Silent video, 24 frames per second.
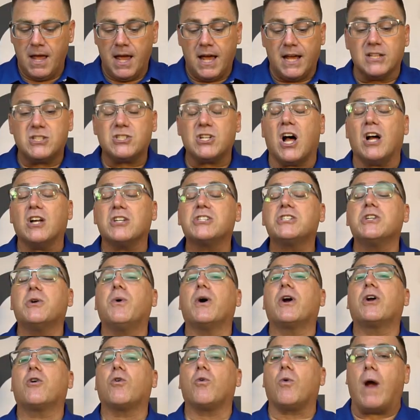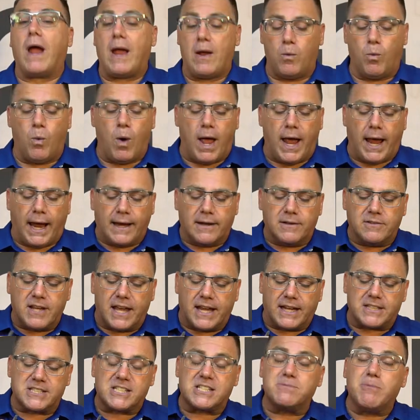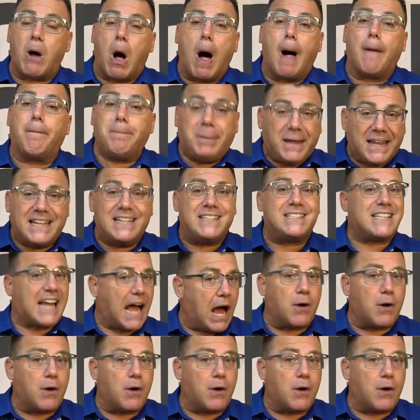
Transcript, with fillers: It's also a great way to take a small piece